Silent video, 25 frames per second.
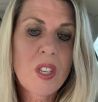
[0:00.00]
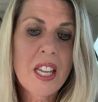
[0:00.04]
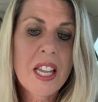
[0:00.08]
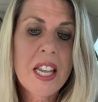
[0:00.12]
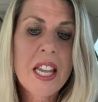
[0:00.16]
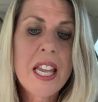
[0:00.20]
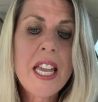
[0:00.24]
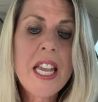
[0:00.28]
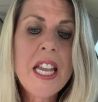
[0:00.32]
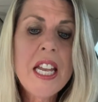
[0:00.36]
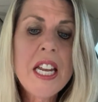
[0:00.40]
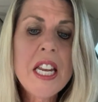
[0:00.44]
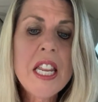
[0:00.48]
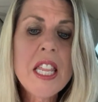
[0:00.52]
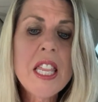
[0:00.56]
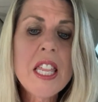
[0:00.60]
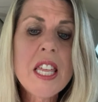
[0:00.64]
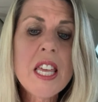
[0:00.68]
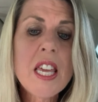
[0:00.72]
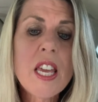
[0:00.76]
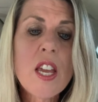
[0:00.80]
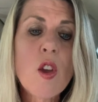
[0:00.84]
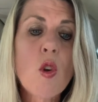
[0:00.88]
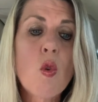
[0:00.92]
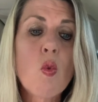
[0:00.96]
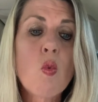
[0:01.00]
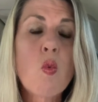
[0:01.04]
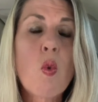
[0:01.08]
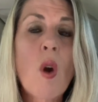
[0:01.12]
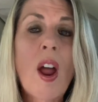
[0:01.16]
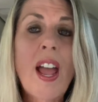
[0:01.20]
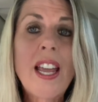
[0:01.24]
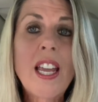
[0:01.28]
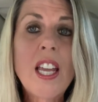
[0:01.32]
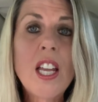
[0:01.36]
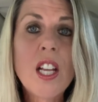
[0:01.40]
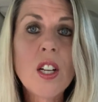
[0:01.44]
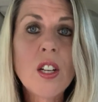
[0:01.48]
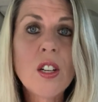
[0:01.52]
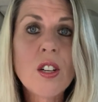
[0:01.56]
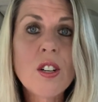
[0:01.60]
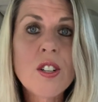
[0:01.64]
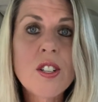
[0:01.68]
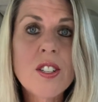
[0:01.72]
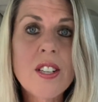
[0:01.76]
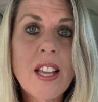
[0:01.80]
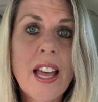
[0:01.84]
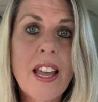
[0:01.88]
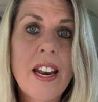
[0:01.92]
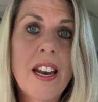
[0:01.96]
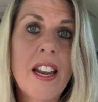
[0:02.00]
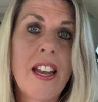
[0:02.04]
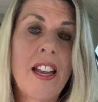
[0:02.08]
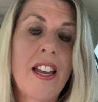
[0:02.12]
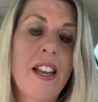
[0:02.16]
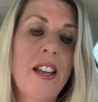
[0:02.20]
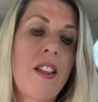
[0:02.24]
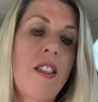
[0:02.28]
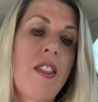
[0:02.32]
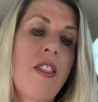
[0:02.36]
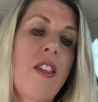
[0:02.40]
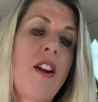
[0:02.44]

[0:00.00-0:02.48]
in the regular setting,